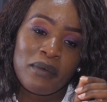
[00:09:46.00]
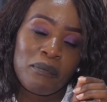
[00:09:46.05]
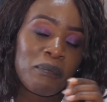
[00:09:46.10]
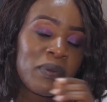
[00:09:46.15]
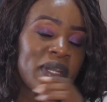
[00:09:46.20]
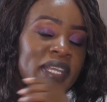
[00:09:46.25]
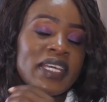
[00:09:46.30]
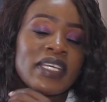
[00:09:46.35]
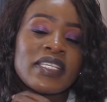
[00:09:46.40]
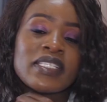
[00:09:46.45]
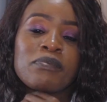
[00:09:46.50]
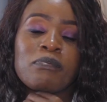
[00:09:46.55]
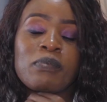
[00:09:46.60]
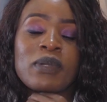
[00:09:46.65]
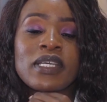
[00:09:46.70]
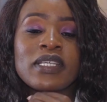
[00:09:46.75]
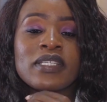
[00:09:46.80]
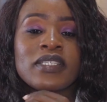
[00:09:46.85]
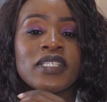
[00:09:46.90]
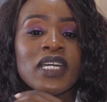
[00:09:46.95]
Please
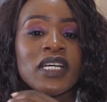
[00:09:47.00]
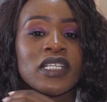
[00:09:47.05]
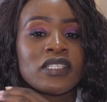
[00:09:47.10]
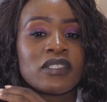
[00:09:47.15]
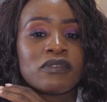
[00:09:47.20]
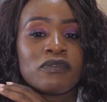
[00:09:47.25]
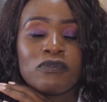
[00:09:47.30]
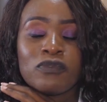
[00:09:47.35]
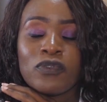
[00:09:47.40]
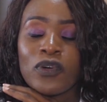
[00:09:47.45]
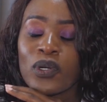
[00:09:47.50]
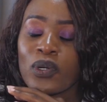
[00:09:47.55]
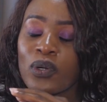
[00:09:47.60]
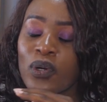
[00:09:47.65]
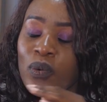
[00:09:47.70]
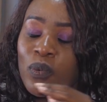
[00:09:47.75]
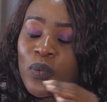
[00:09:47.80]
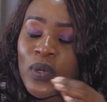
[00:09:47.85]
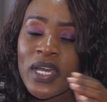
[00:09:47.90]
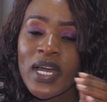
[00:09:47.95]
just
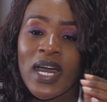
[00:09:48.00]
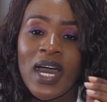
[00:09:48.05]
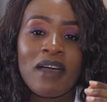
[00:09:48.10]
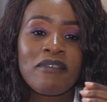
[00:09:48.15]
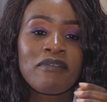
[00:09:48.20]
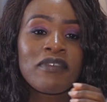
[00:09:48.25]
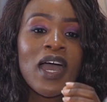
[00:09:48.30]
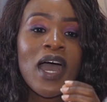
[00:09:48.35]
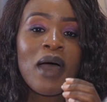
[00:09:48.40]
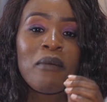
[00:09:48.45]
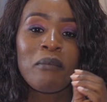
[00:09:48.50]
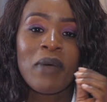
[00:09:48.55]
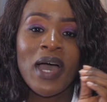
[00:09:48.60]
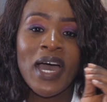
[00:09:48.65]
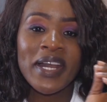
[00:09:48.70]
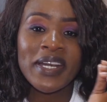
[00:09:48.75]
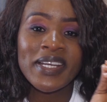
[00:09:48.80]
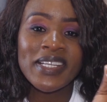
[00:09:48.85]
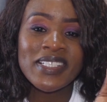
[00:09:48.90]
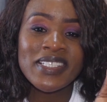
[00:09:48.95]
follow. We have
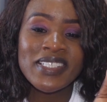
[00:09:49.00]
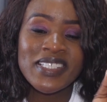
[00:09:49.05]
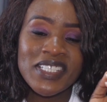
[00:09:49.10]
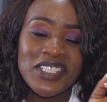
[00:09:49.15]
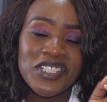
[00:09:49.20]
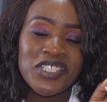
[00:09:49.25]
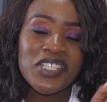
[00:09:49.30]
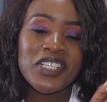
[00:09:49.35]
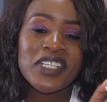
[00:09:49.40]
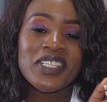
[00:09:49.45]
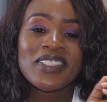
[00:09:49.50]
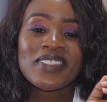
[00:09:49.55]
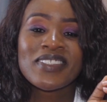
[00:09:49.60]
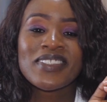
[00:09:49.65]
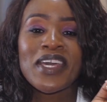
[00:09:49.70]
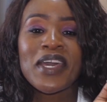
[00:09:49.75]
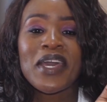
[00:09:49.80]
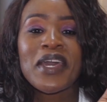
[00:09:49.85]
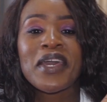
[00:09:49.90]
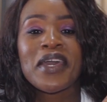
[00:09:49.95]
Amari teaching
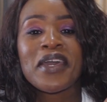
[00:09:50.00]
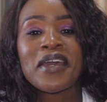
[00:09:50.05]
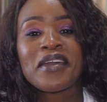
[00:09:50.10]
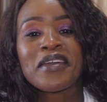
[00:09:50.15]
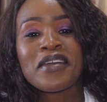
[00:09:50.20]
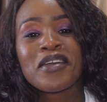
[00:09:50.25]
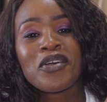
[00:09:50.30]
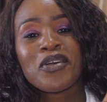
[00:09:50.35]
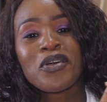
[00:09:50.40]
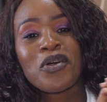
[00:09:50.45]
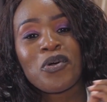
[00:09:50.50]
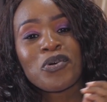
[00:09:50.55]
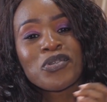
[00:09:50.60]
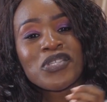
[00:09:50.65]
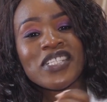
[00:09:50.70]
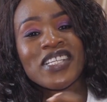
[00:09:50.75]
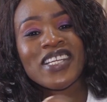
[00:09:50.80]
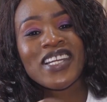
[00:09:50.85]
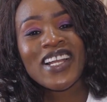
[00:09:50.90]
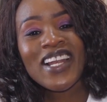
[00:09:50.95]
the
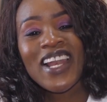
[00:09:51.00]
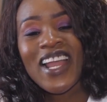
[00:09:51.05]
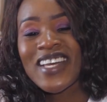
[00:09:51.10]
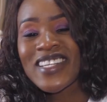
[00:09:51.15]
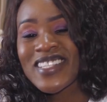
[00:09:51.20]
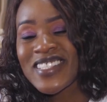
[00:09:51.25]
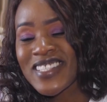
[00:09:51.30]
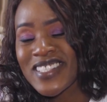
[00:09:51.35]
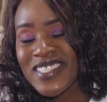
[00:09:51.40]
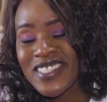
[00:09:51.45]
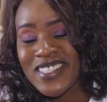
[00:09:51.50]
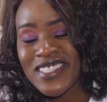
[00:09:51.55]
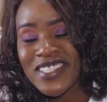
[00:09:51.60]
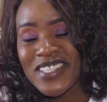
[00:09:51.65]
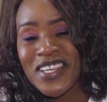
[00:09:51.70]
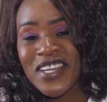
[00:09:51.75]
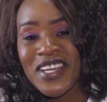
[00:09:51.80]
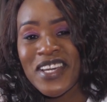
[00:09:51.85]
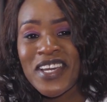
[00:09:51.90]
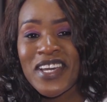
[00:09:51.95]
costing classes.
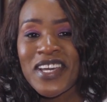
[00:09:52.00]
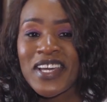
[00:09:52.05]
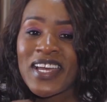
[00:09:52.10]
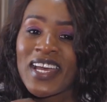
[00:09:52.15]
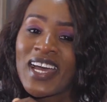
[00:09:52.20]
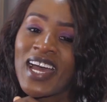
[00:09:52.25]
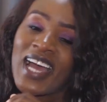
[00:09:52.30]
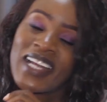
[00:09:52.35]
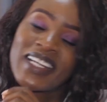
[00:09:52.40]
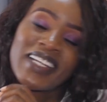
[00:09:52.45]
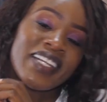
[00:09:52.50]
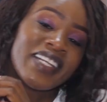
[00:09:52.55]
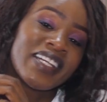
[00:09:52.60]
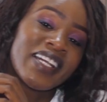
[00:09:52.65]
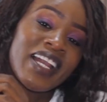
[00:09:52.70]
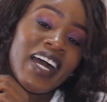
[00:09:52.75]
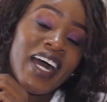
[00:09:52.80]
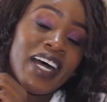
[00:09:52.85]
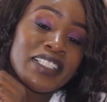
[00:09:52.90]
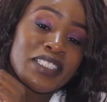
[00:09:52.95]
At
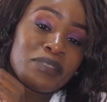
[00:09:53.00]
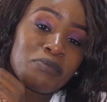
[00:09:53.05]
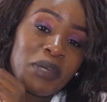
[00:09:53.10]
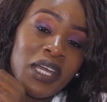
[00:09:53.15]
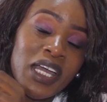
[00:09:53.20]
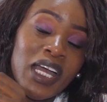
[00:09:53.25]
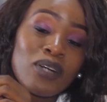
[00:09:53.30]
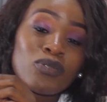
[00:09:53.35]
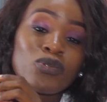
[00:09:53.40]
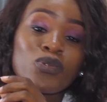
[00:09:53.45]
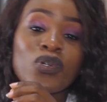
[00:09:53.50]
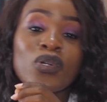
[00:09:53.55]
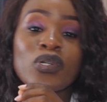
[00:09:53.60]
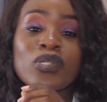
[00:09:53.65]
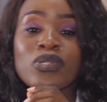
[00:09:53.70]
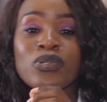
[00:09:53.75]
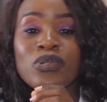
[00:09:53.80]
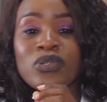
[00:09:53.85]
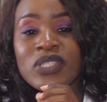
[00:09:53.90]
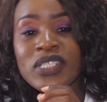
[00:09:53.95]
Little Hands Bakers, we
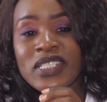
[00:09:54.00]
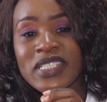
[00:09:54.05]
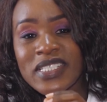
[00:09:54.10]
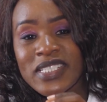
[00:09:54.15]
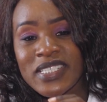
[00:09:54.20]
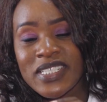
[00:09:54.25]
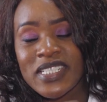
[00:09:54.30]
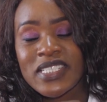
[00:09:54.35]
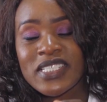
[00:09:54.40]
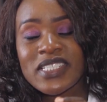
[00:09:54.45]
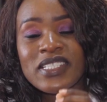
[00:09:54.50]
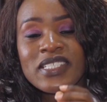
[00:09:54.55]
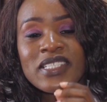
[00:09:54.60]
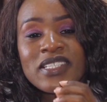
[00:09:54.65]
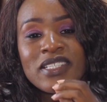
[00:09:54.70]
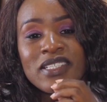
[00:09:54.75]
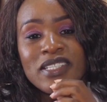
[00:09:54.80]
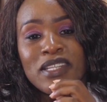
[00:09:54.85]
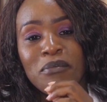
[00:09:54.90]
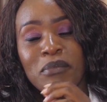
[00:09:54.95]
also teach
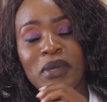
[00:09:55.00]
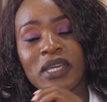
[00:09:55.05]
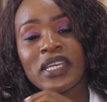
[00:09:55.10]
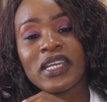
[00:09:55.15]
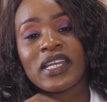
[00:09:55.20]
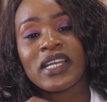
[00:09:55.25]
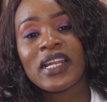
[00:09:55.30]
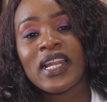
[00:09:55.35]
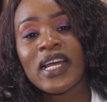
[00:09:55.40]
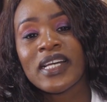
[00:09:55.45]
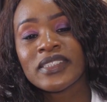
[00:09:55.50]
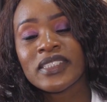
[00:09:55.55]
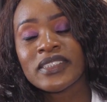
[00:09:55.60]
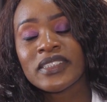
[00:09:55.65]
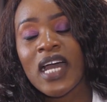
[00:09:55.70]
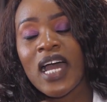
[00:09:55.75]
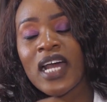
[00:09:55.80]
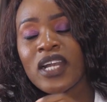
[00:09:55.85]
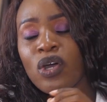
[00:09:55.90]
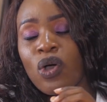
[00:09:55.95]
the baking classes,
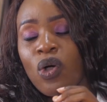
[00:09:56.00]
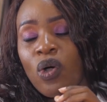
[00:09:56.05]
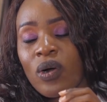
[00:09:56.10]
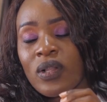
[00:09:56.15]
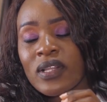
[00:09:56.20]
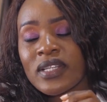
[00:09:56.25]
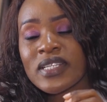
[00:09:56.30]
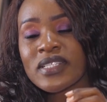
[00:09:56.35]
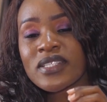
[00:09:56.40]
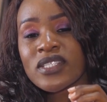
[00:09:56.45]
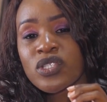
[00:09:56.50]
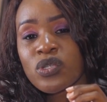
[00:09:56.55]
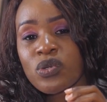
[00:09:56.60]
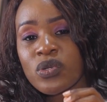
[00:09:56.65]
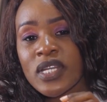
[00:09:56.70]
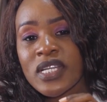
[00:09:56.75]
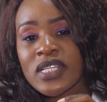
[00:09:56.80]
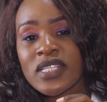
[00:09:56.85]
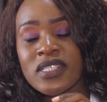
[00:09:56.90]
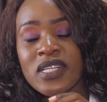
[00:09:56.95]
and all the
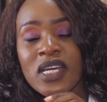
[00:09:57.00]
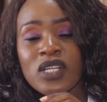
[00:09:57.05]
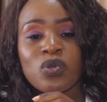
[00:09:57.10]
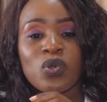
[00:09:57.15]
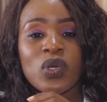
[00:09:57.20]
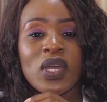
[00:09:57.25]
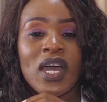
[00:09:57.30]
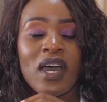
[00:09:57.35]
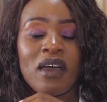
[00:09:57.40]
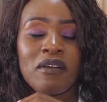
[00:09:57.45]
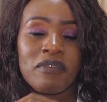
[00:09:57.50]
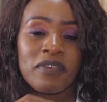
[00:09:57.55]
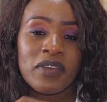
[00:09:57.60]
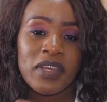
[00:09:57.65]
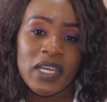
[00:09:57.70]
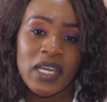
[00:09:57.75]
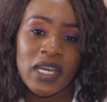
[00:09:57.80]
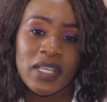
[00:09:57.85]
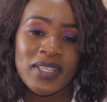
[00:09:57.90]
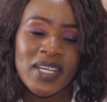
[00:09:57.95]
students that we have
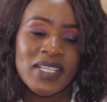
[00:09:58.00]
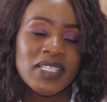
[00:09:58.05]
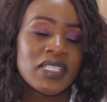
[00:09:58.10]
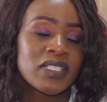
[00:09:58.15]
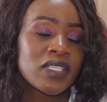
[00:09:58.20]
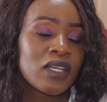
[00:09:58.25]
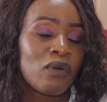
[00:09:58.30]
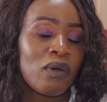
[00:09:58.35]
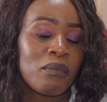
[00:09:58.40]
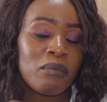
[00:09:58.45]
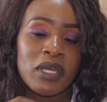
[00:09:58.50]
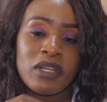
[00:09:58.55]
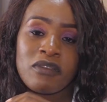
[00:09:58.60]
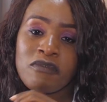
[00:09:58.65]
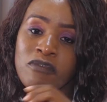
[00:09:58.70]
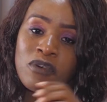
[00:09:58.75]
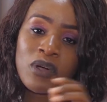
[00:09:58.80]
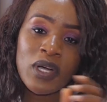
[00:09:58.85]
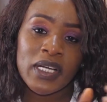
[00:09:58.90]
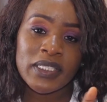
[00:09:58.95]
here, that is our main
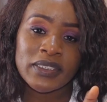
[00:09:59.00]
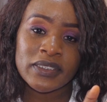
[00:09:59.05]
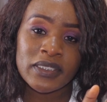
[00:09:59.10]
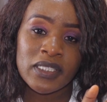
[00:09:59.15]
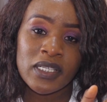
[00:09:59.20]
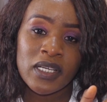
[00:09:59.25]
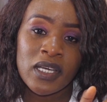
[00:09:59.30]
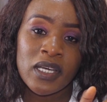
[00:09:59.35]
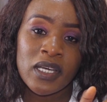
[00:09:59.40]
focus.